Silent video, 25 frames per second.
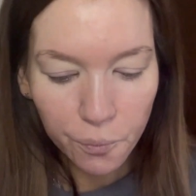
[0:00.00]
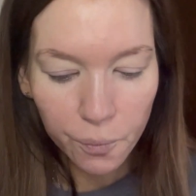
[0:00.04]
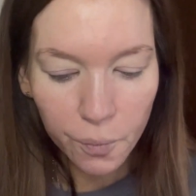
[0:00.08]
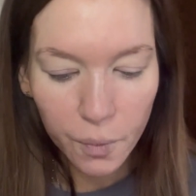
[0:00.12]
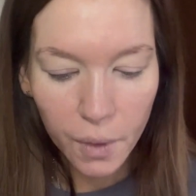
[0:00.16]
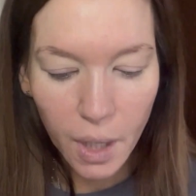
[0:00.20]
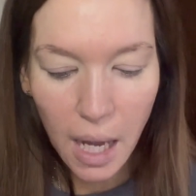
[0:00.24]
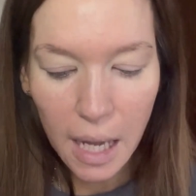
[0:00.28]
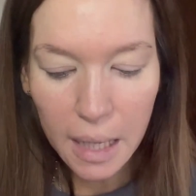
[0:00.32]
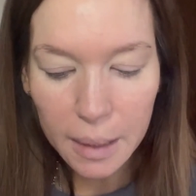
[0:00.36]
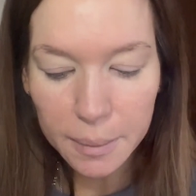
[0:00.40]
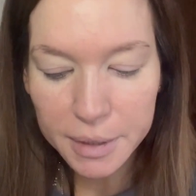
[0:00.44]

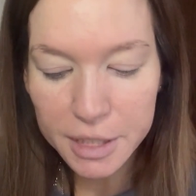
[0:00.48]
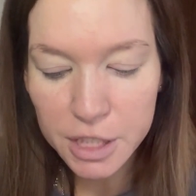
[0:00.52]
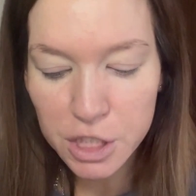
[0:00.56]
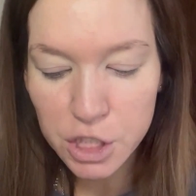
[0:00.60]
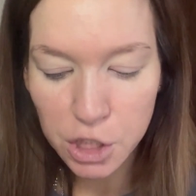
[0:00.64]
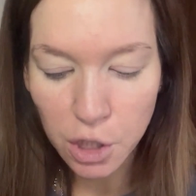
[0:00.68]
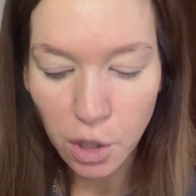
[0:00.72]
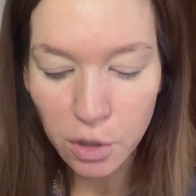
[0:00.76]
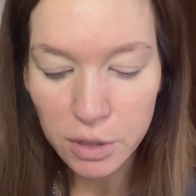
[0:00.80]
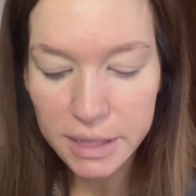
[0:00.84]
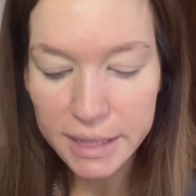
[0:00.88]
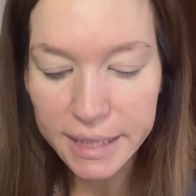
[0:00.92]
and I'm going to
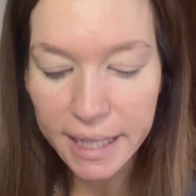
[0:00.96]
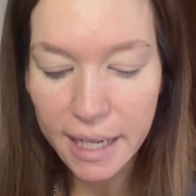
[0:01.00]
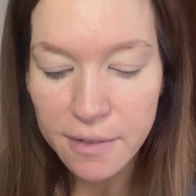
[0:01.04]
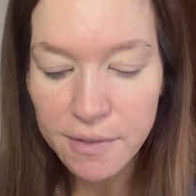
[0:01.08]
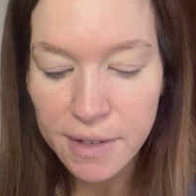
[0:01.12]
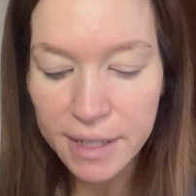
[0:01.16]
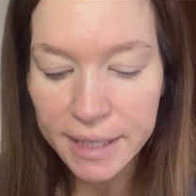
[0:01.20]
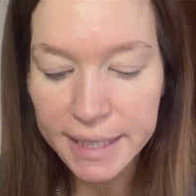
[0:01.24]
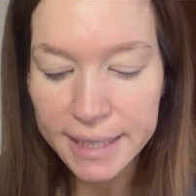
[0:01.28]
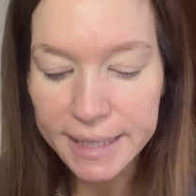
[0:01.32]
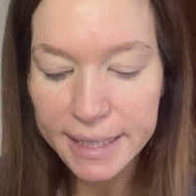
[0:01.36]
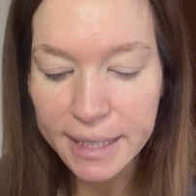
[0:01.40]
start to get
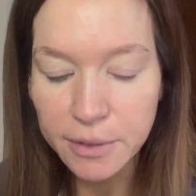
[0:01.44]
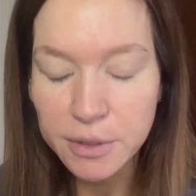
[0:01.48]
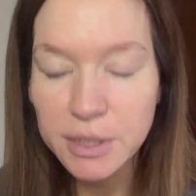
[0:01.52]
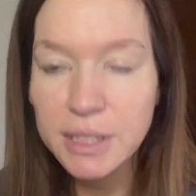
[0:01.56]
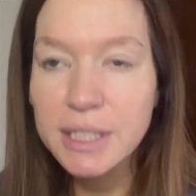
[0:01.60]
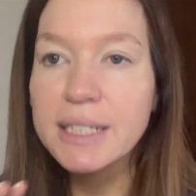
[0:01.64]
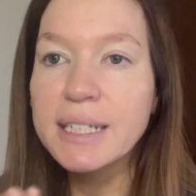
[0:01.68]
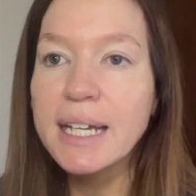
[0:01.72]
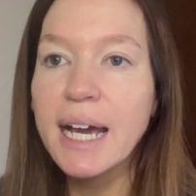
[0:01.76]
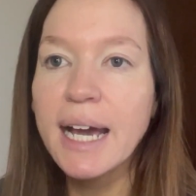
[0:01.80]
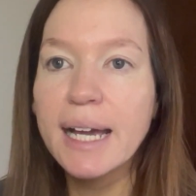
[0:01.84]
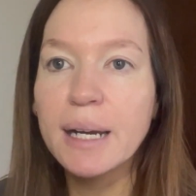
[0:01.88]
ready. Now
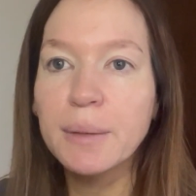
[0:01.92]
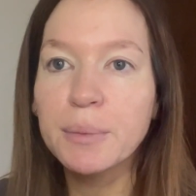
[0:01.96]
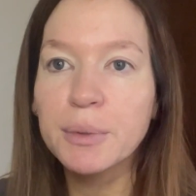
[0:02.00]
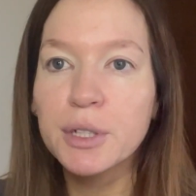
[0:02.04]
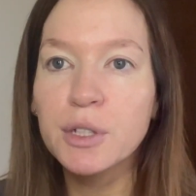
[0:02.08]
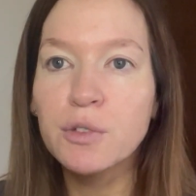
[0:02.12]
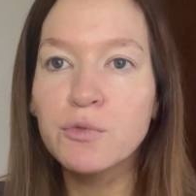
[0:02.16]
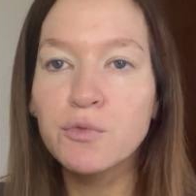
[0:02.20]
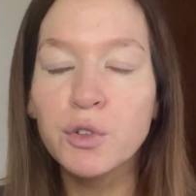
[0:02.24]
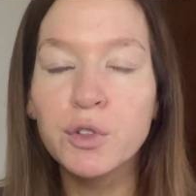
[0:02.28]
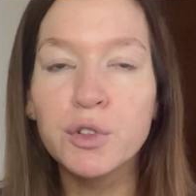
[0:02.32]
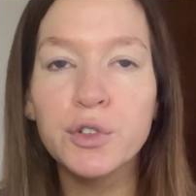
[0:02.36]
today I'm going to
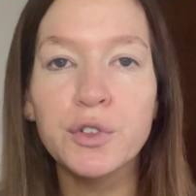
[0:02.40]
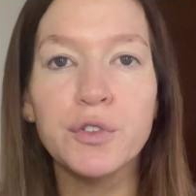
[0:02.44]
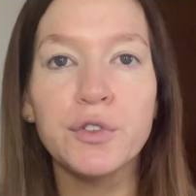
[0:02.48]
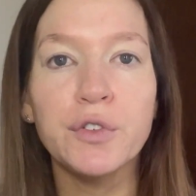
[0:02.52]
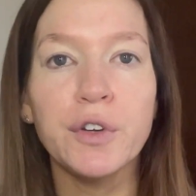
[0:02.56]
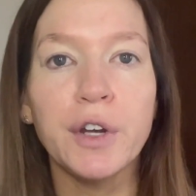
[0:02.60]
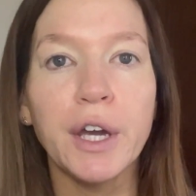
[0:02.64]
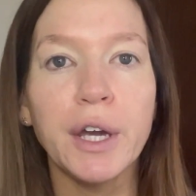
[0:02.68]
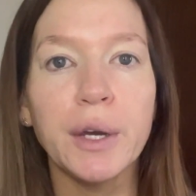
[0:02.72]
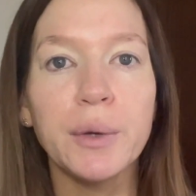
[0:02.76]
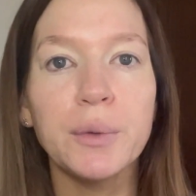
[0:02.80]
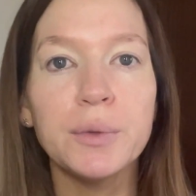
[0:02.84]
run
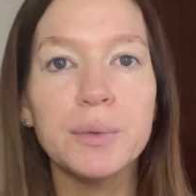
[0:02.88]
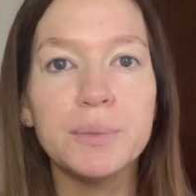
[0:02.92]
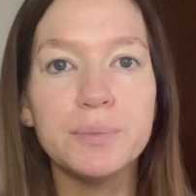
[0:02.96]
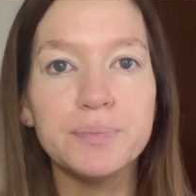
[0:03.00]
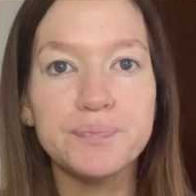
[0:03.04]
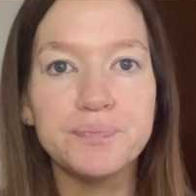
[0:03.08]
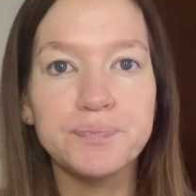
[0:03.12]
through